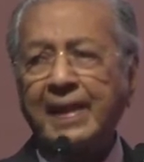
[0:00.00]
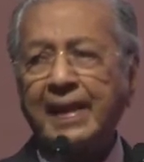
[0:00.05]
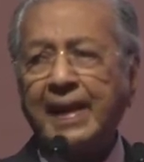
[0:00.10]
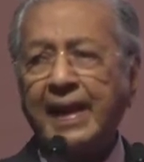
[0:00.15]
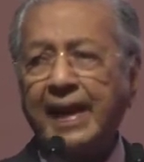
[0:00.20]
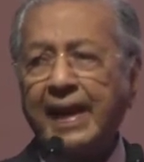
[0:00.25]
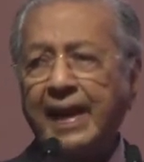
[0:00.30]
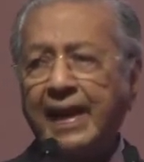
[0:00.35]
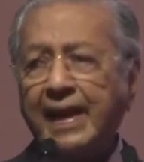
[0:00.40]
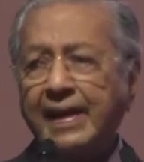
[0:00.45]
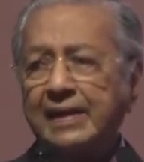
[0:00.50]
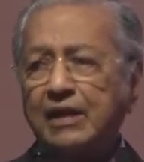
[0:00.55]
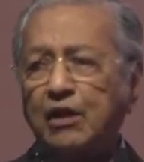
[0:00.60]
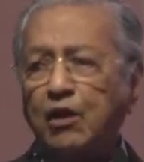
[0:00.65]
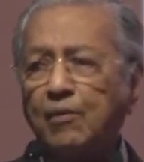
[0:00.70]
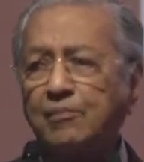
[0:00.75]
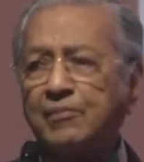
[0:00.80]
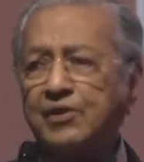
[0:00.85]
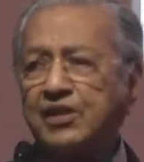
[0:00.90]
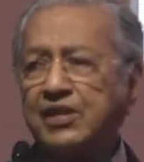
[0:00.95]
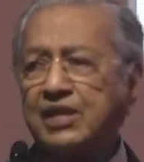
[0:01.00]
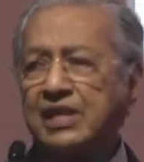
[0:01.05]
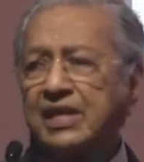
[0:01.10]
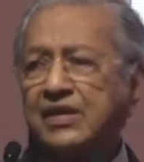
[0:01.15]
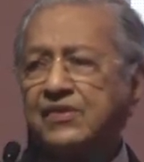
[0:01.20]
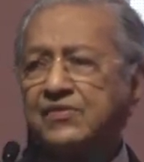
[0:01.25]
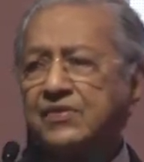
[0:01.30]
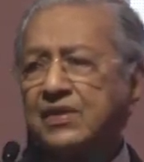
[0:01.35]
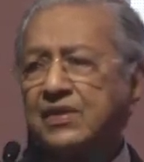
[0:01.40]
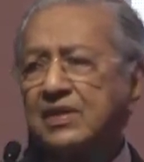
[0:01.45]
and
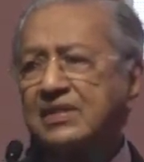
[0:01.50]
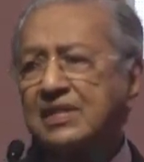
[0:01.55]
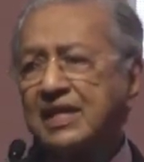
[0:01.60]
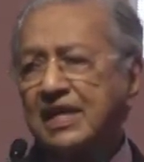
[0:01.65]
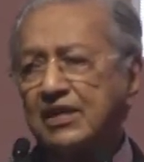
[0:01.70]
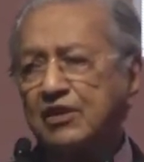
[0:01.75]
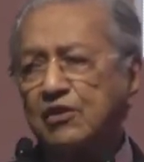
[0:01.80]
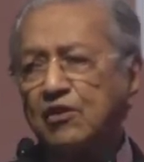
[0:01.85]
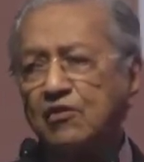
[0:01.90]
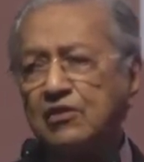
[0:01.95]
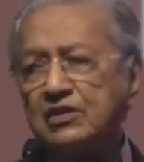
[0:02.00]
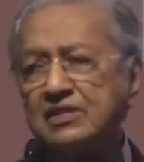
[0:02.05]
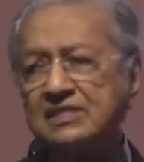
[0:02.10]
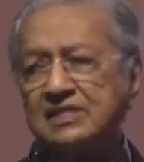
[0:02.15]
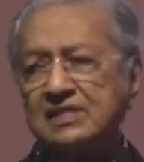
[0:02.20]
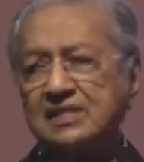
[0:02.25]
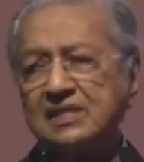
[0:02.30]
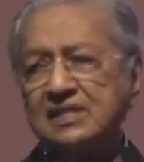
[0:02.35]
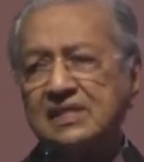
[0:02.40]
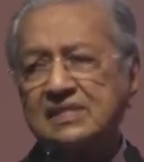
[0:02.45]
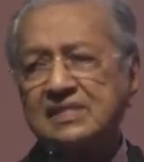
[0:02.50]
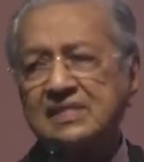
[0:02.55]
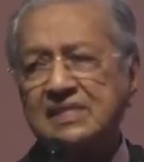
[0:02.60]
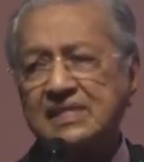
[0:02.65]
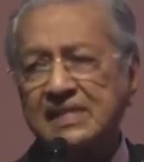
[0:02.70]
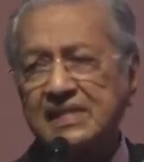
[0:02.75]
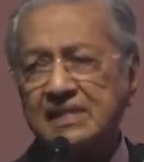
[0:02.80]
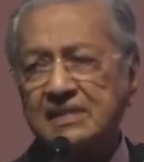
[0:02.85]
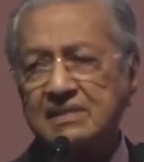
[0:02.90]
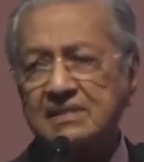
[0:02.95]
communication technology
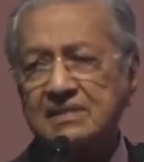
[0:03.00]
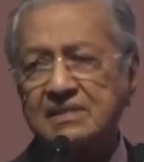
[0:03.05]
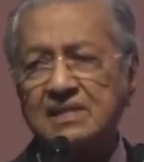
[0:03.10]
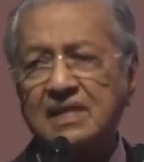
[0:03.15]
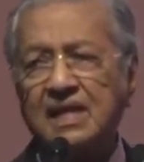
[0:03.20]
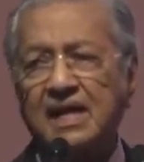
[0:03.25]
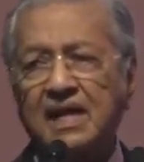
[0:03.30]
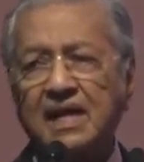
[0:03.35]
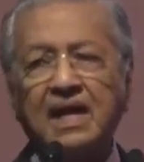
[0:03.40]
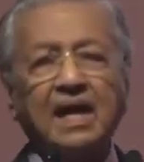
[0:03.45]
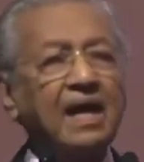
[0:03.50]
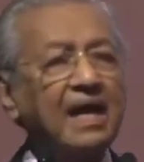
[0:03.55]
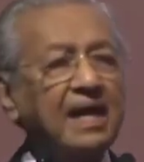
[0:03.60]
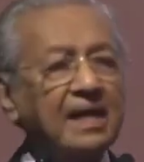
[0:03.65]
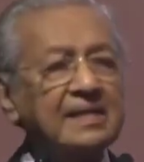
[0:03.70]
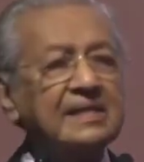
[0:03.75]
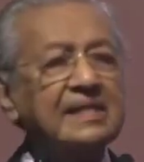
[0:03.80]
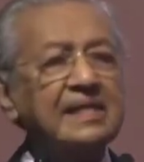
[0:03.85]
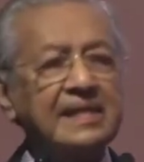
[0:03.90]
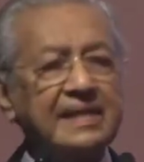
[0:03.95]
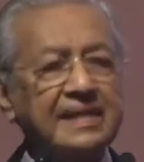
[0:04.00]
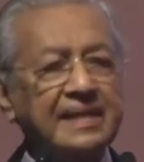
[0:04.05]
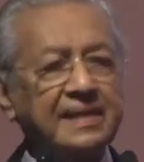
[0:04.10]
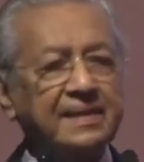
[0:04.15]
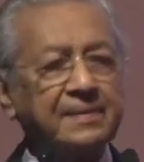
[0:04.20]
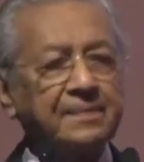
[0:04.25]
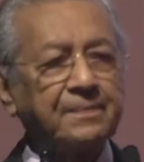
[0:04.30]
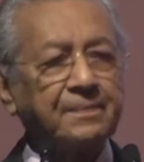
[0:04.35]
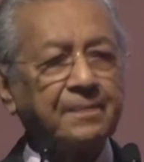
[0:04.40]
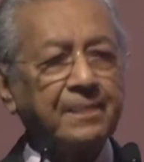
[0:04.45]
skills are needed.
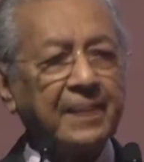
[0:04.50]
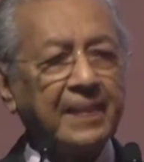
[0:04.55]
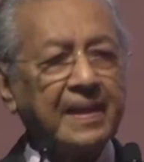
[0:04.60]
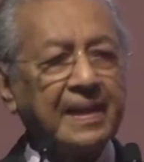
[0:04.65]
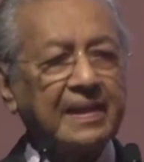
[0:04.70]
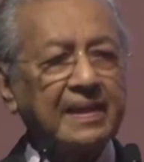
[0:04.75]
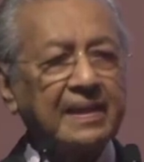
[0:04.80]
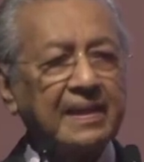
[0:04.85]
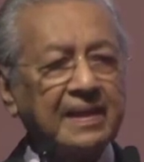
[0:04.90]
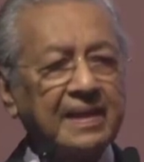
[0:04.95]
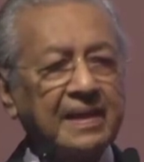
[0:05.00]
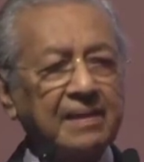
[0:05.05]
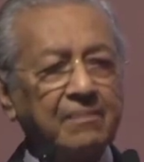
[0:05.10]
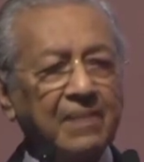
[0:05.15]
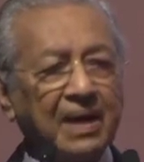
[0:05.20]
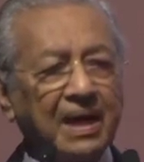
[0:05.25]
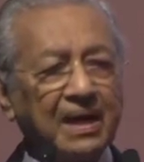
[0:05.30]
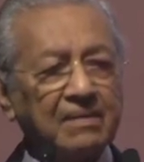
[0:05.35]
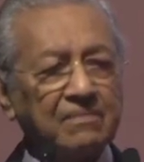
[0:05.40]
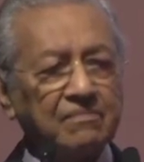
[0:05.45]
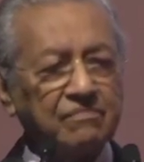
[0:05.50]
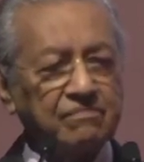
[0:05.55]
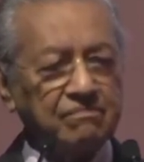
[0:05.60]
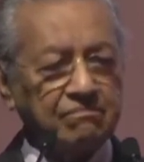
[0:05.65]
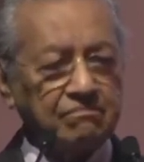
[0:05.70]
The demand